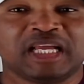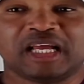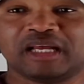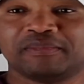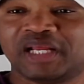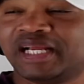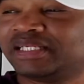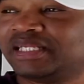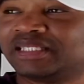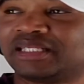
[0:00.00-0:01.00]
I'm
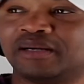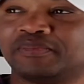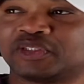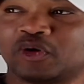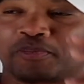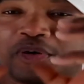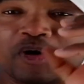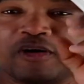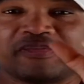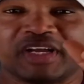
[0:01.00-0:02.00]
like this, I'm so
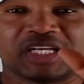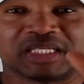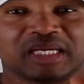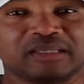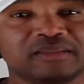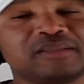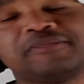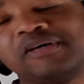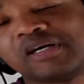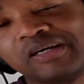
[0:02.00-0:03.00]
perfect. No,
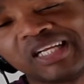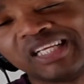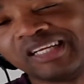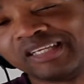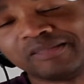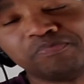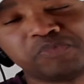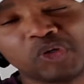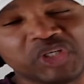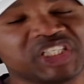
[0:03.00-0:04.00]
fuck out of here, this
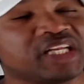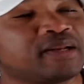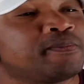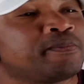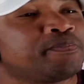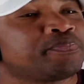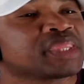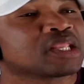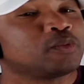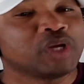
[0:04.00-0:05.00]
bullshit.
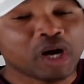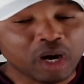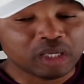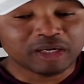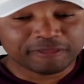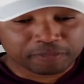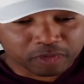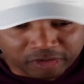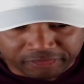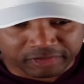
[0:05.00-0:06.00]
We all have
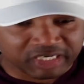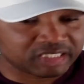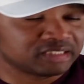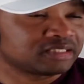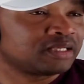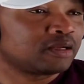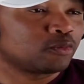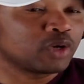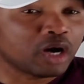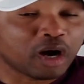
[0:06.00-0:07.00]
preference.
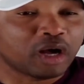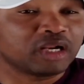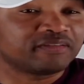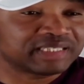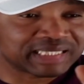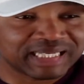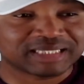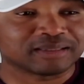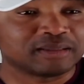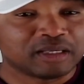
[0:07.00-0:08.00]
We all have a
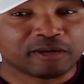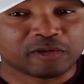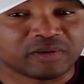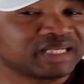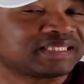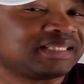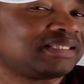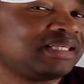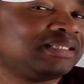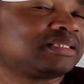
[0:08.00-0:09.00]
little racist
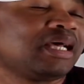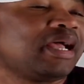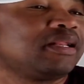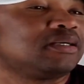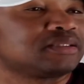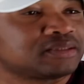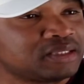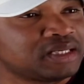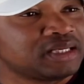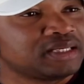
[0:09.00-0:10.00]
inside us.
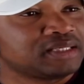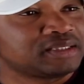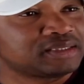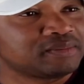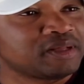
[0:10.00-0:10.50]
You see me?